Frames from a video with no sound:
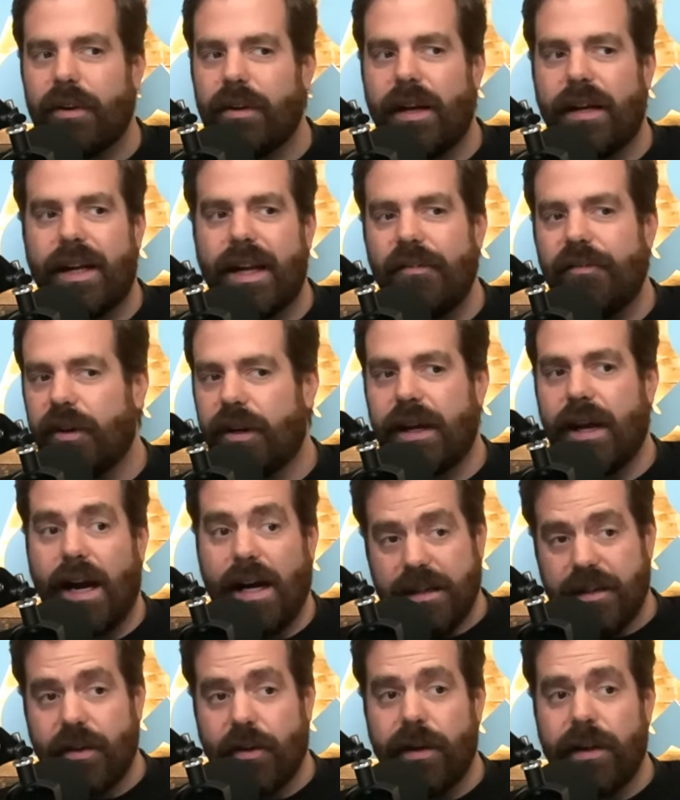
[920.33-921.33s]
But like if a
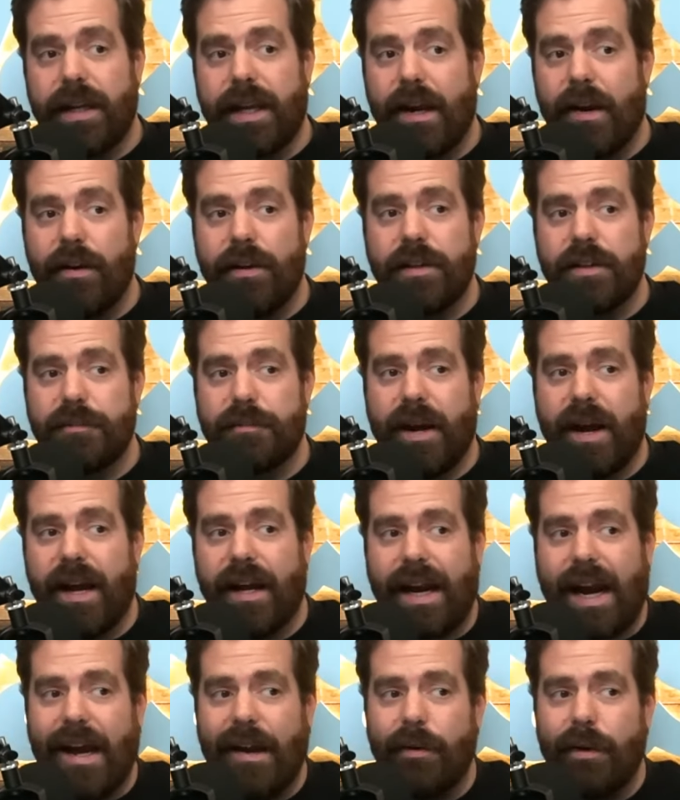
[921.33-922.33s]
guy's going to carry this
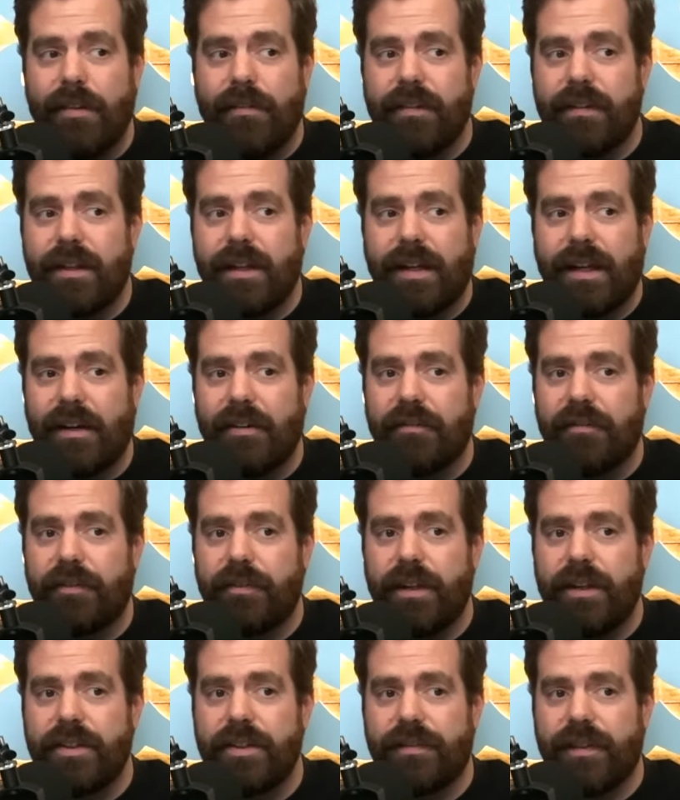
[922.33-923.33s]
bag, I don't even think I'd
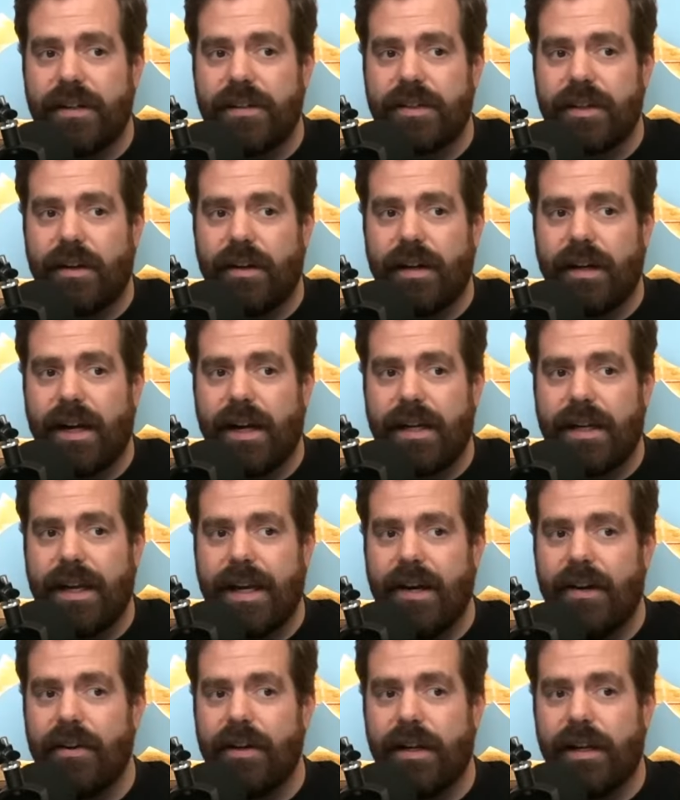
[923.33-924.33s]
flinch if I saw a guy
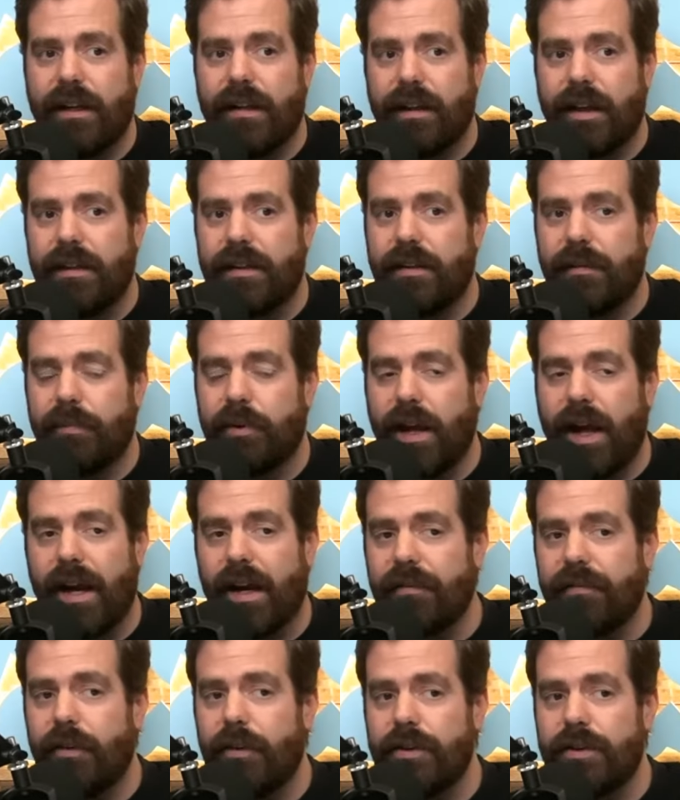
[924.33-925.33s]
carrying like the
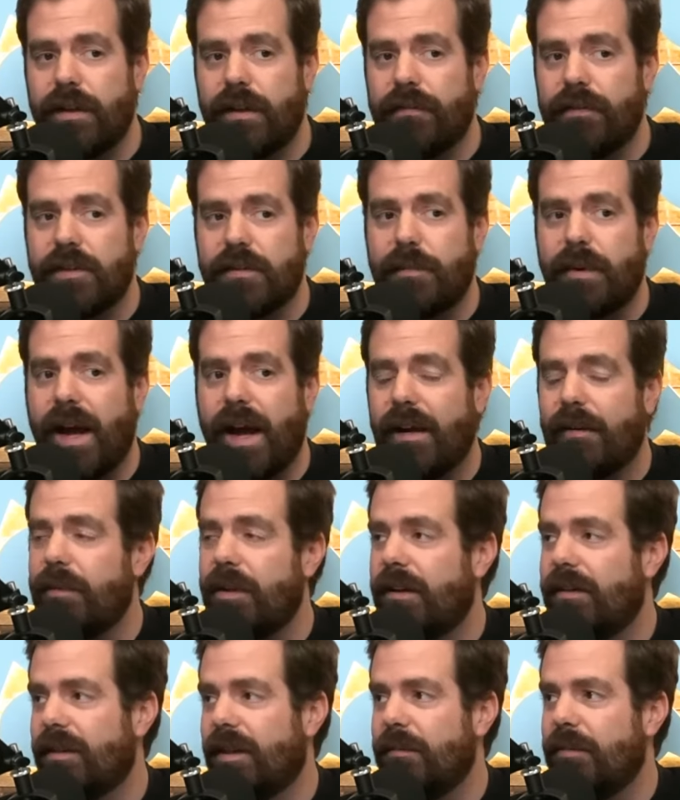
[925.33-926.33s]
black version of this bag,
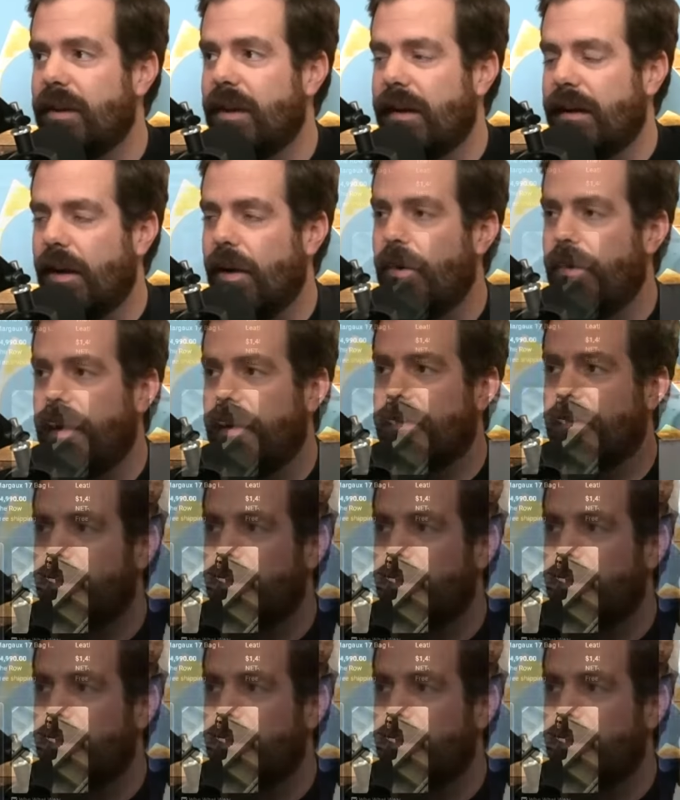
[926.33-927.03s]
because I'd be like, oh, that's a